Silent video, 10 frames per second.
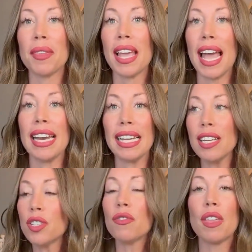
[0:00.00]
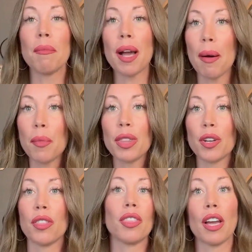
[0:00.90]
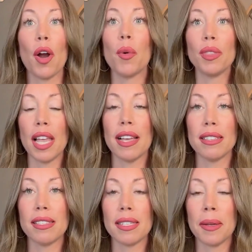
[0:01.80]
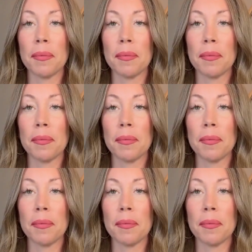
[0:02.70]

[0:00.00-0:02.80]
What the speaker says: and each of them come with their own list.